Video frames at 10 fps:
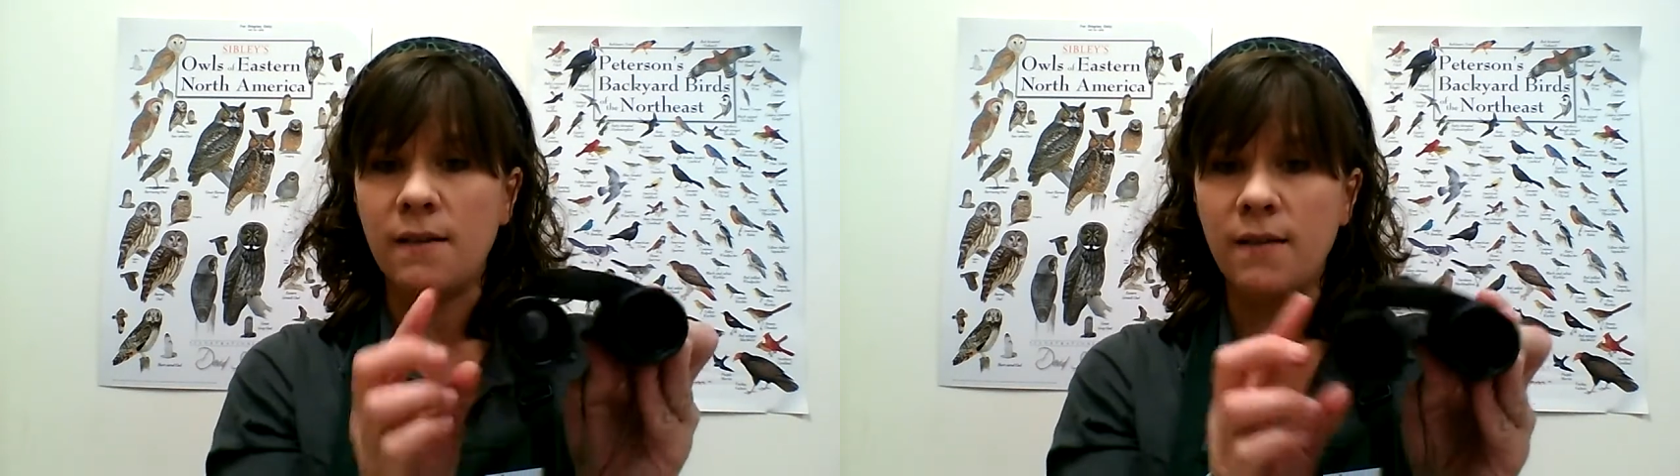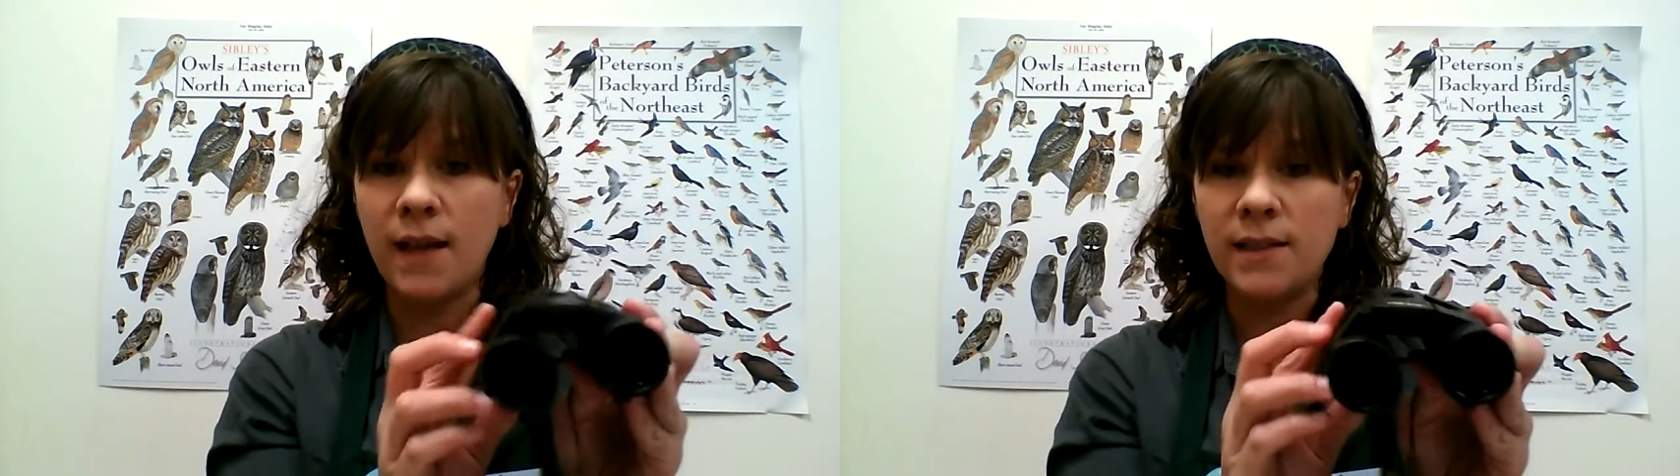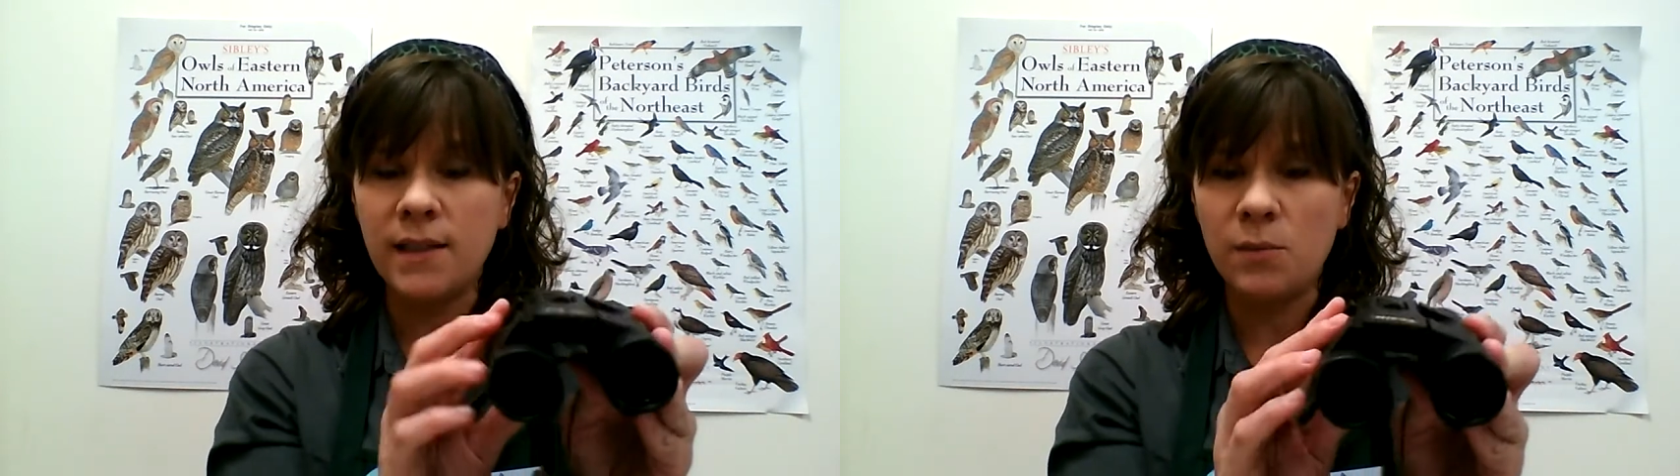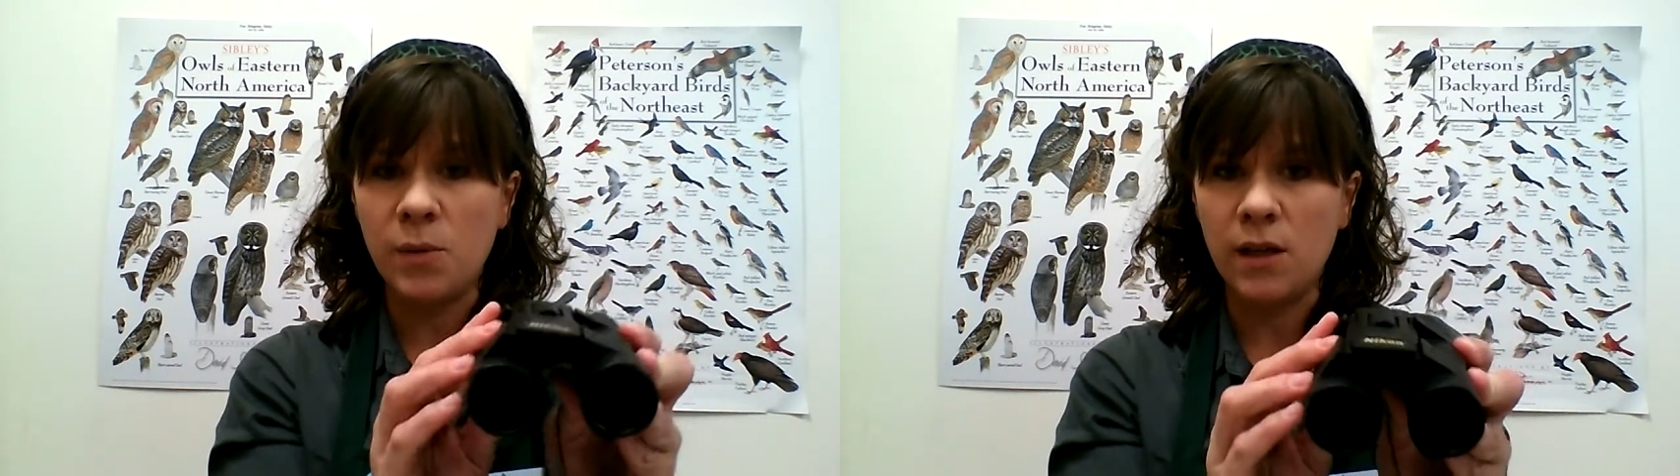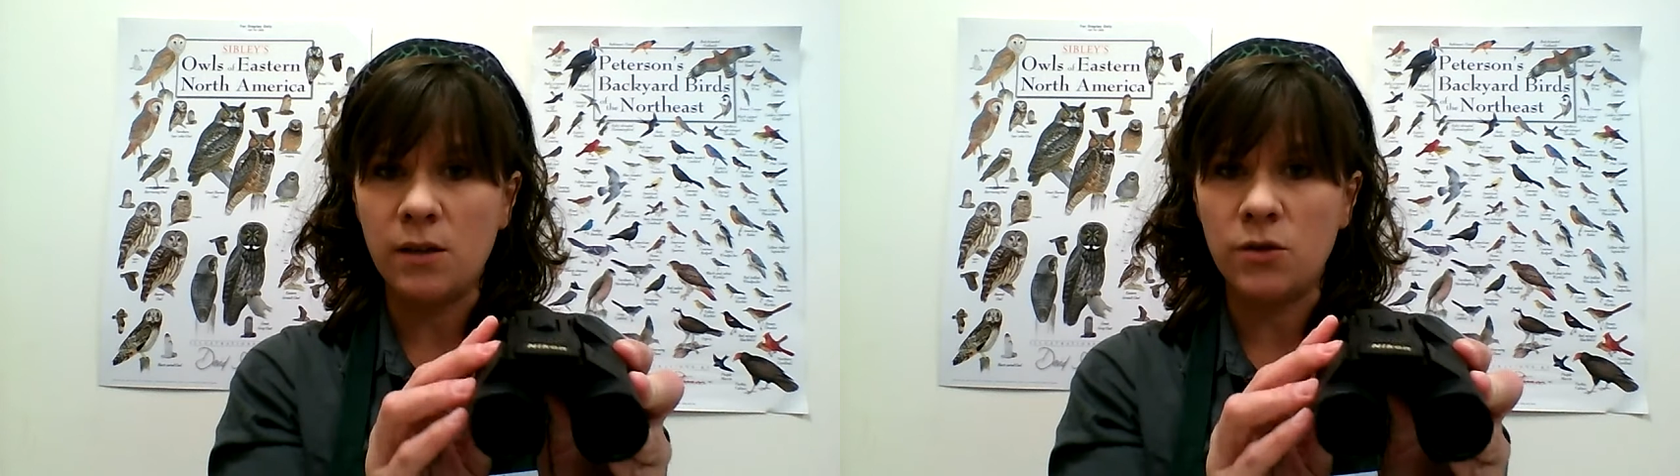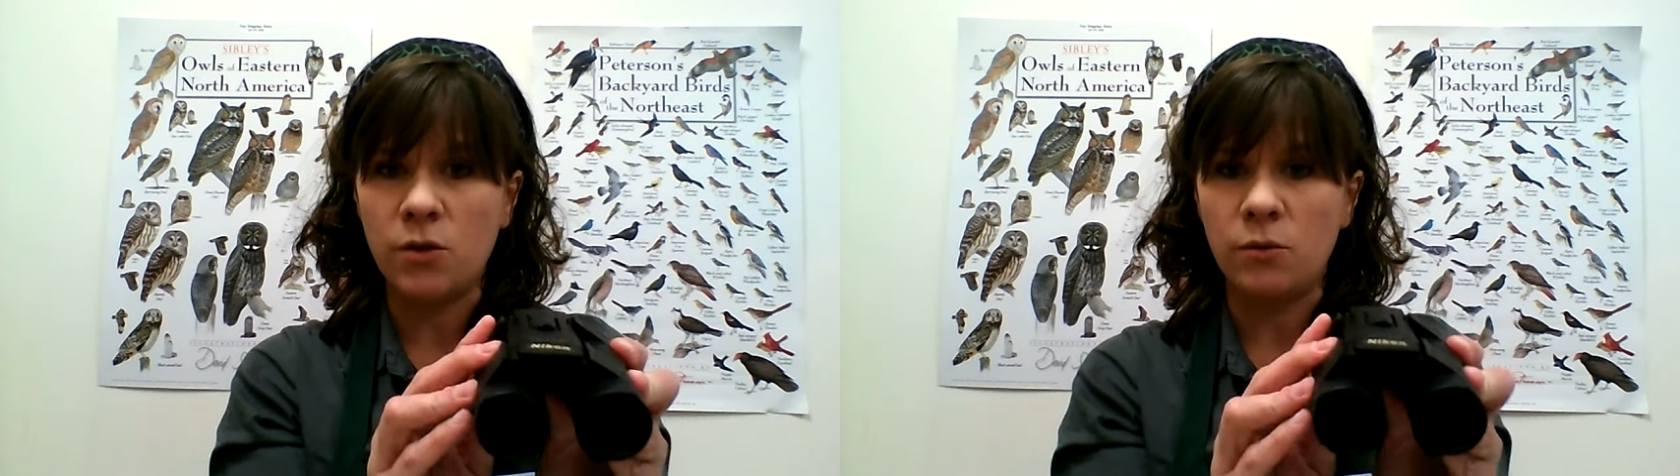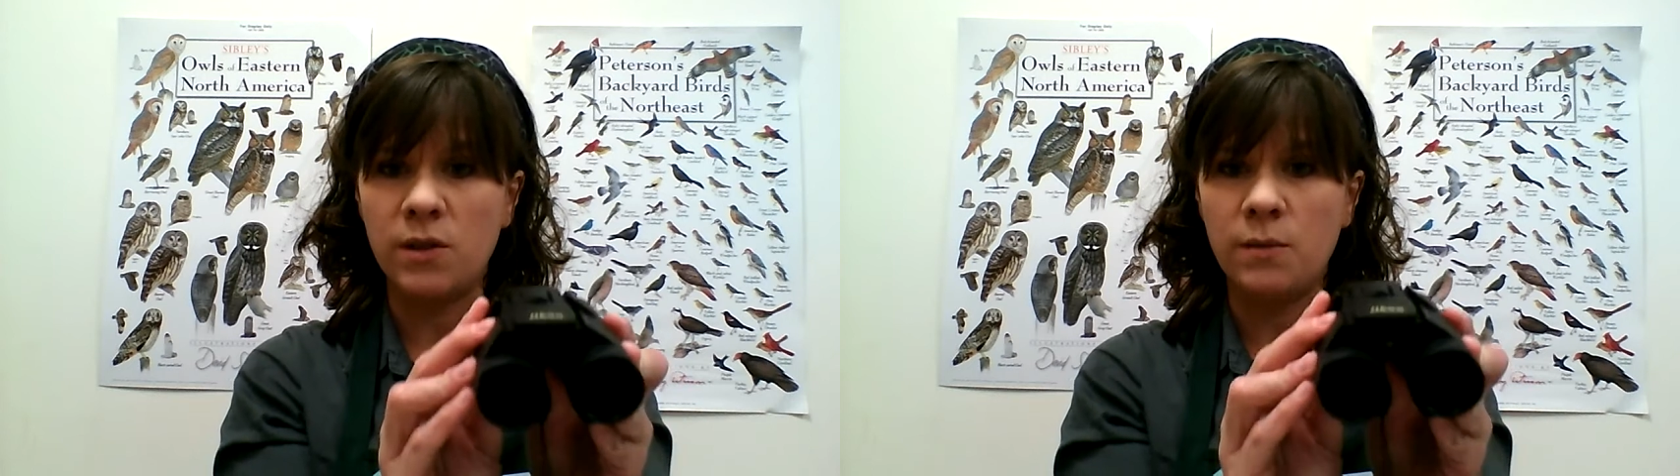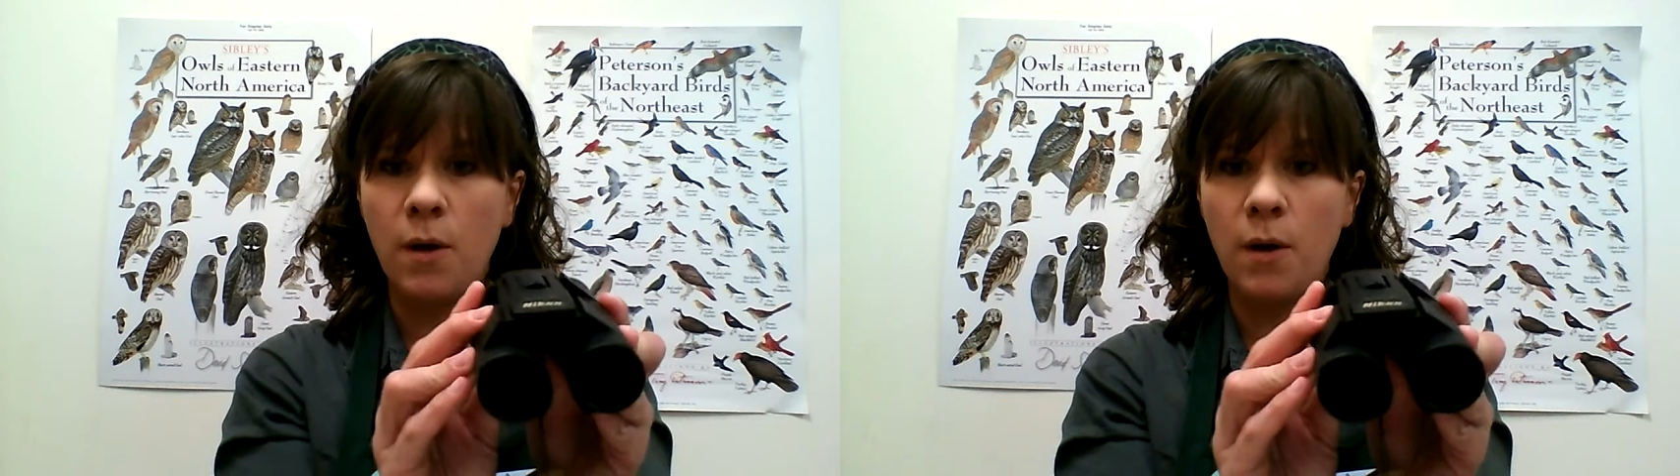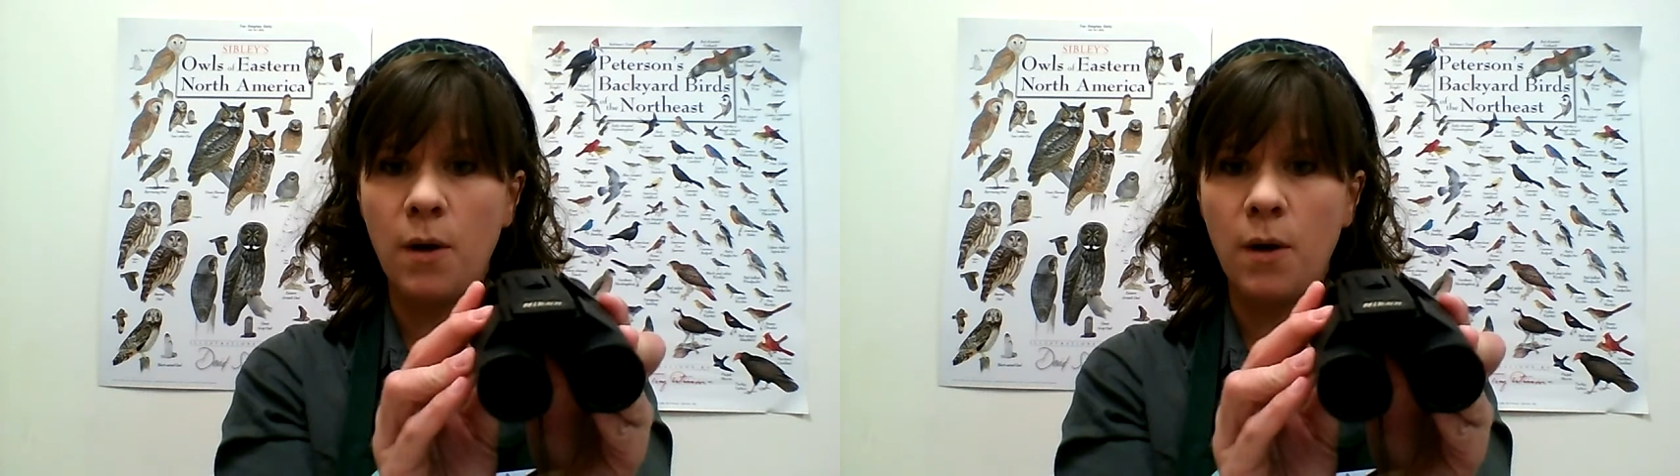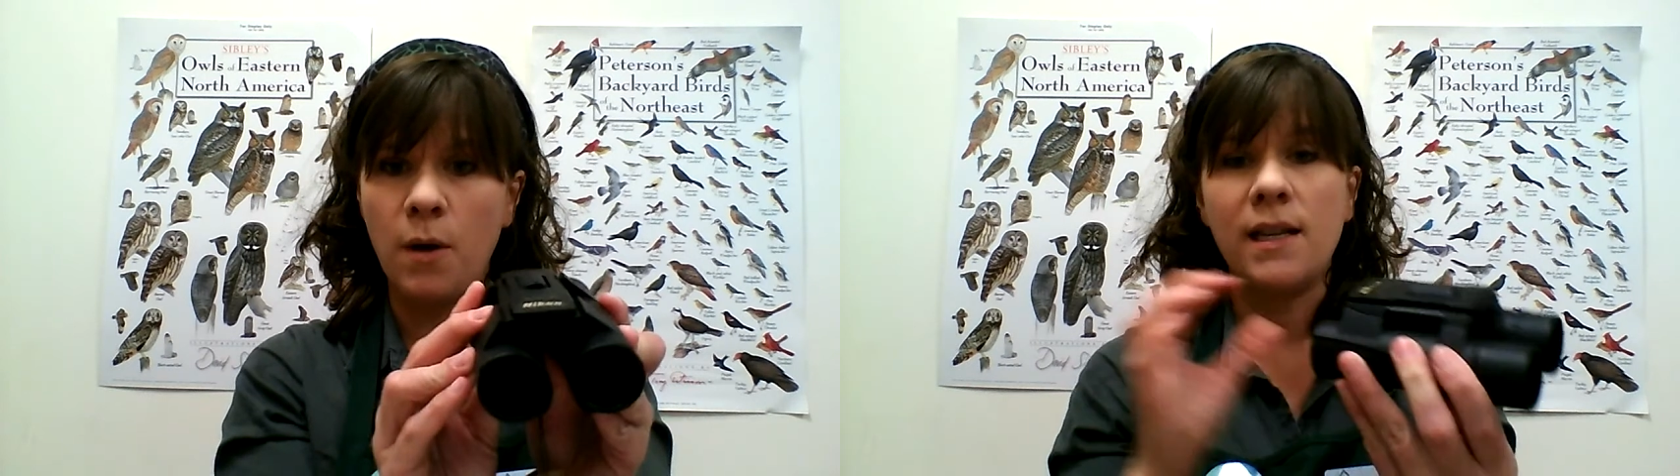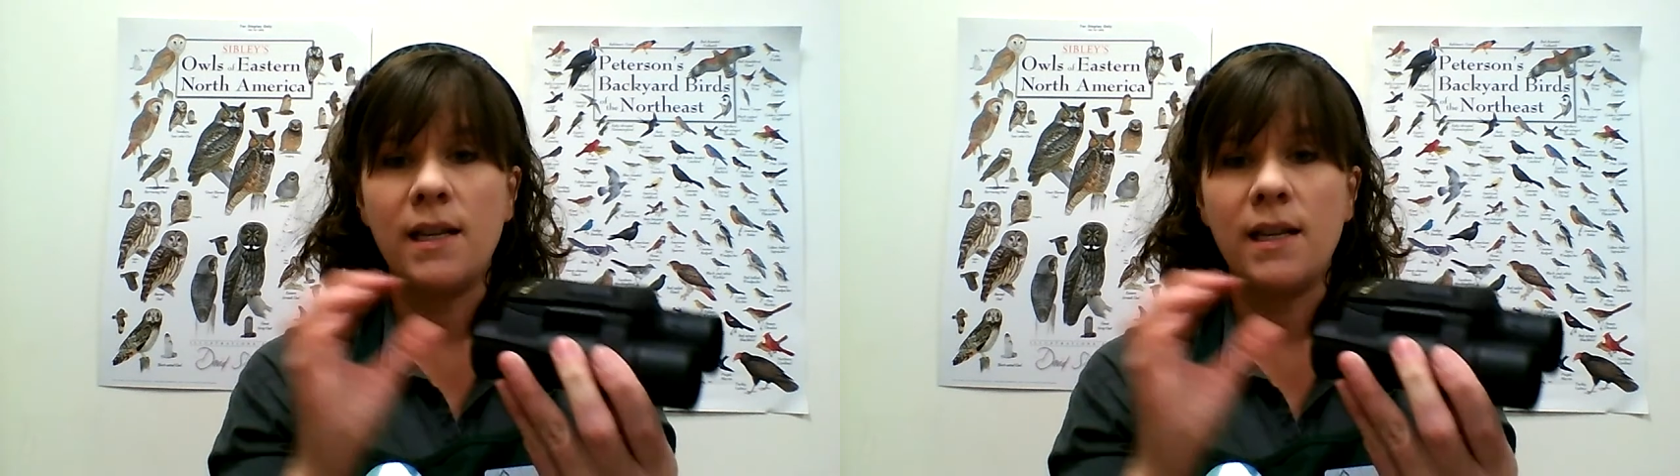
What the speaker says: the lenses being so small,